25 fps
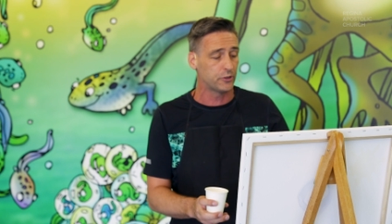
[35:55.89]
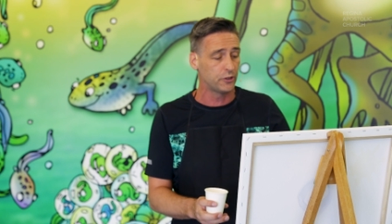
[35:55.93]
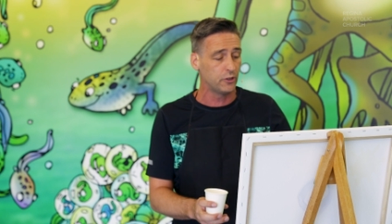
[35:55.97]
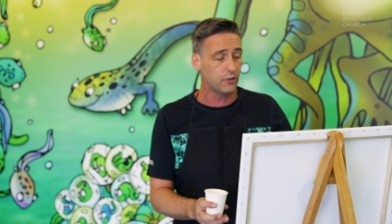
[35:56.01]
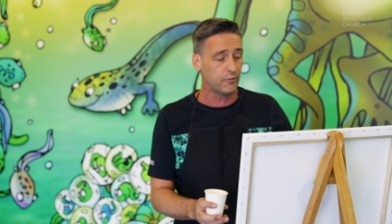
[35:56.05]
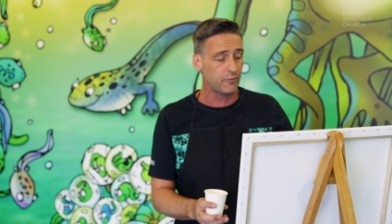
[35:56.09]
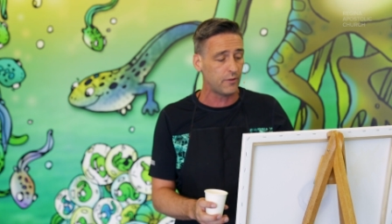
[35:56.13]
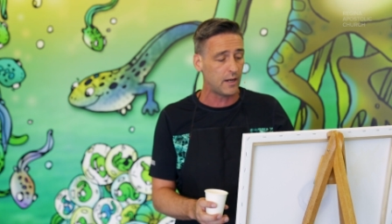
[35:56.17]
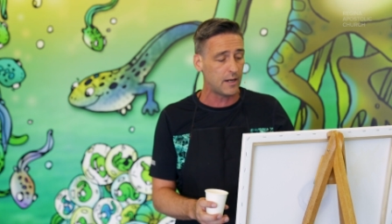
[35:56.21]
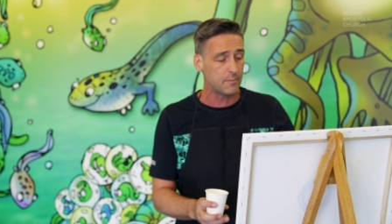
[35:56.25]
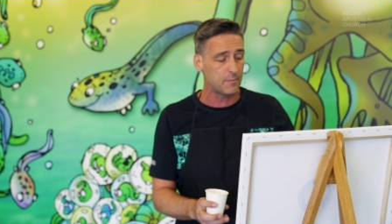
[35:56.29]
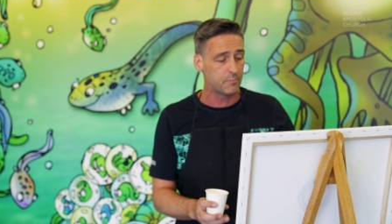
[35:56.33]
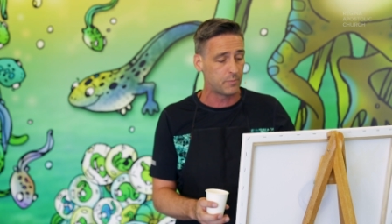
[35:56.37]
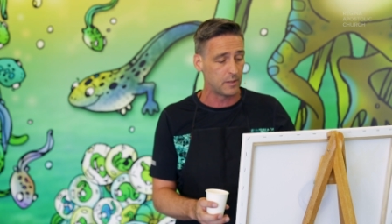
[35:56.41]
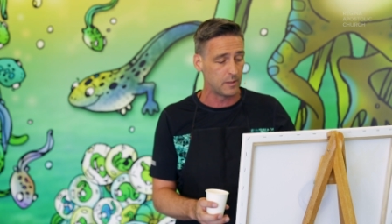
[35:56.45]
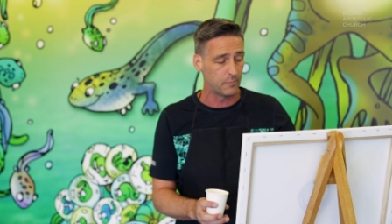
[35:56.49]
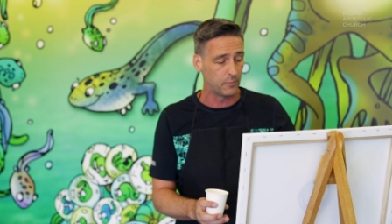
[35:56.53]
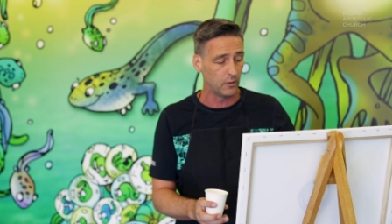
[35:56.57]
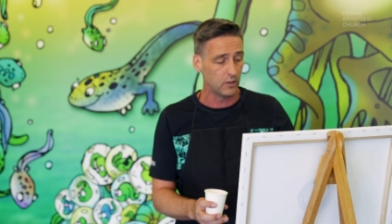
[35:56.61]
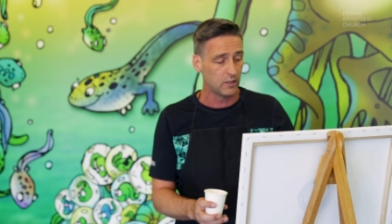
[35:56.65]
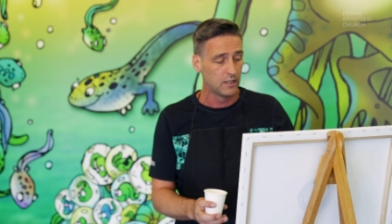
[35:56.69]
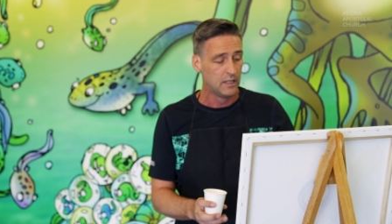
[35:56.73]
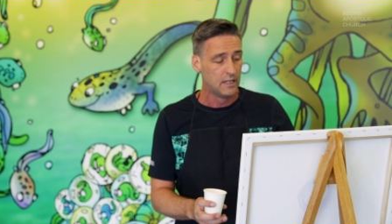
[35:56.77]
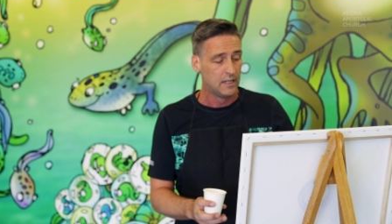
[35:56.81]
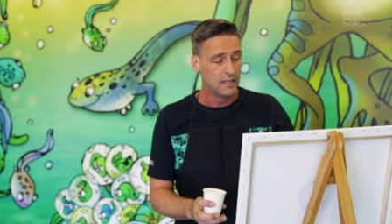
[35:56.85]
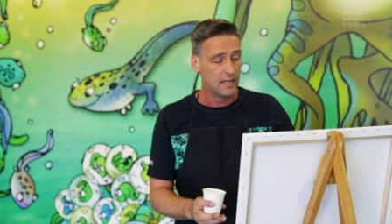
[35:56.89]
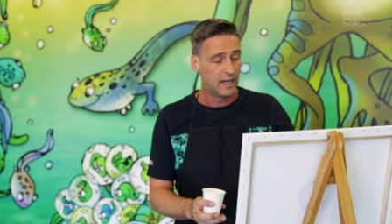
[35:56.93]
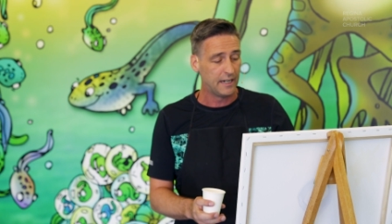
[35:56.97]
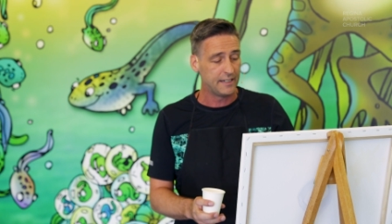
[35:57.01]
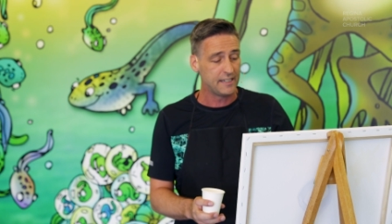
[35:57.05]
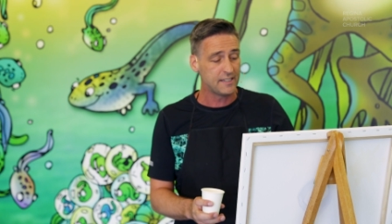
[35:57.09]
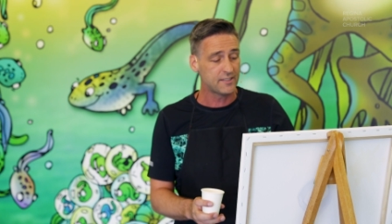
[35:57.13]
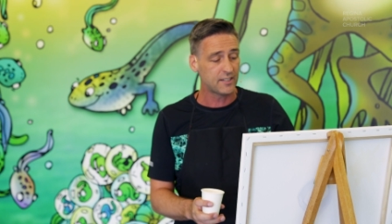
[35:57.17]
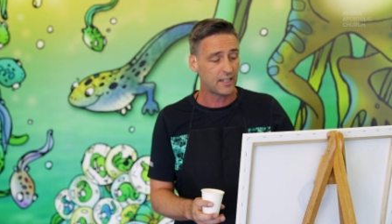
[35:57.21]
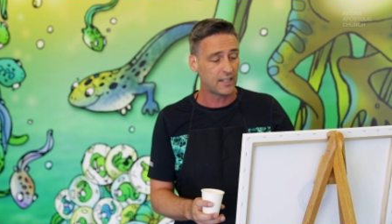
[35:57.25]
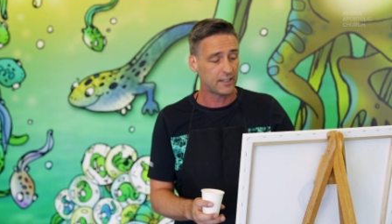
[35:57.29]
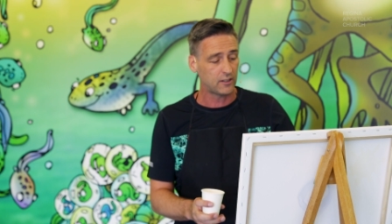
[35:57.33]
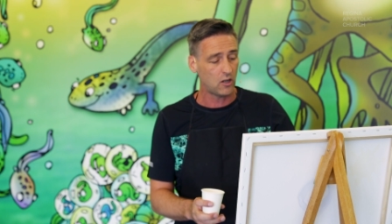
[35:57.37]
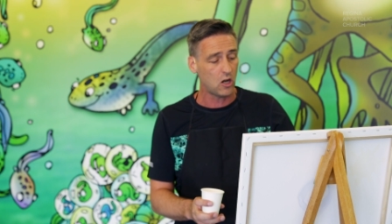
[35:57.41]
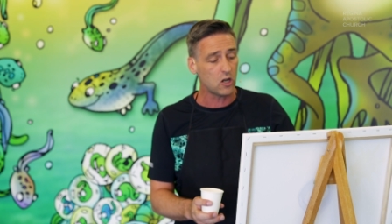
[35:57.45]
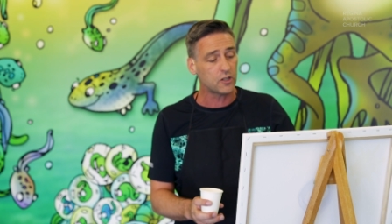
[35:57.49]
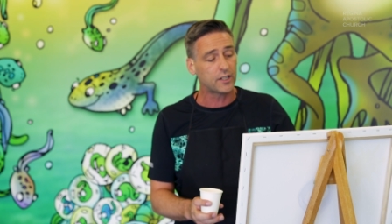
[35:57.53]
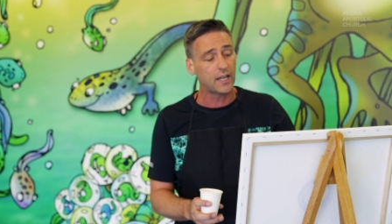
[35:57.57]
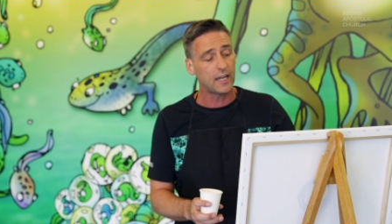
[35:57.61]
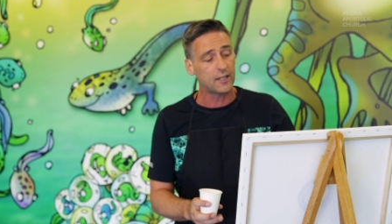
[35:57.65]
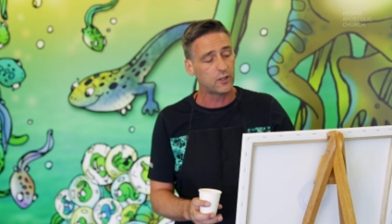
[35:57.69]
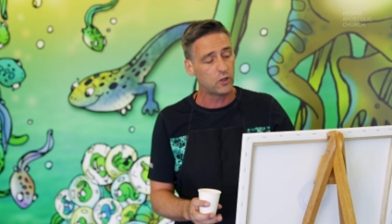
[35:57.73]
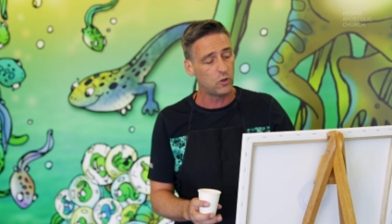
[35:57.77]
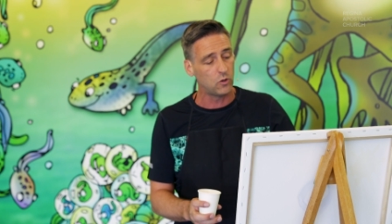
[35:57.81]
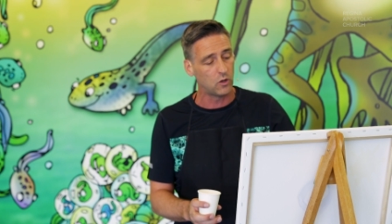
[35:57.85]
You'll find people. And he's like,
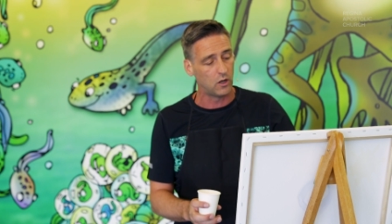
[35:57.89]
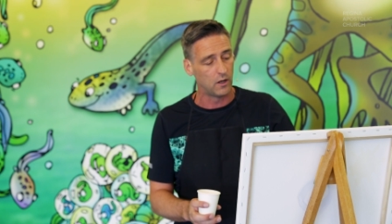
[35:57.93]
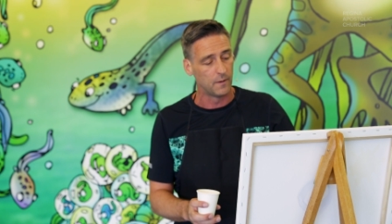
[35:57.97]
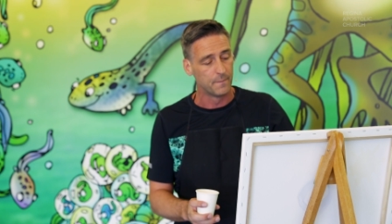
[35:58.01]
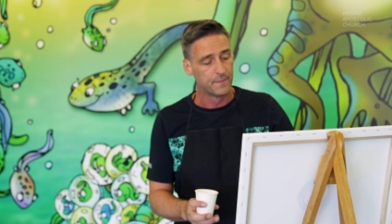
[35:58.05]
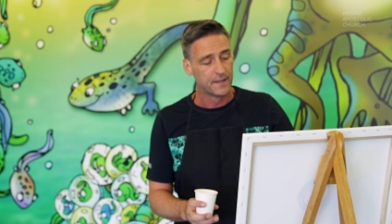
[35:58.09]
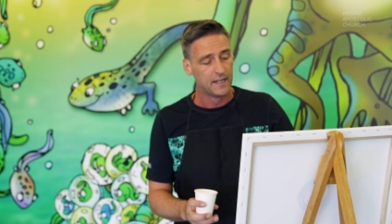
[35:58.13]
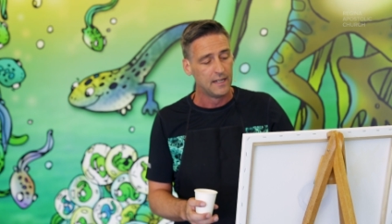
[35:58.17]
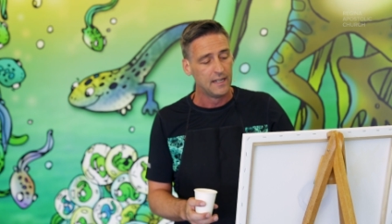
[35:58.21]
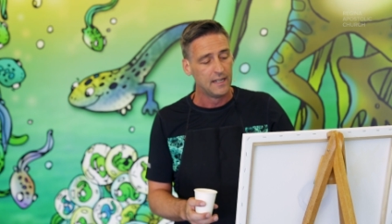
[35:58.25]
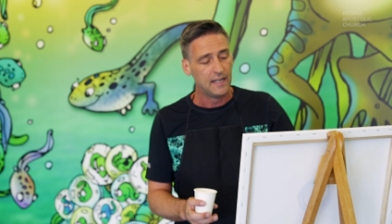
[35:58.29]
okay, cool.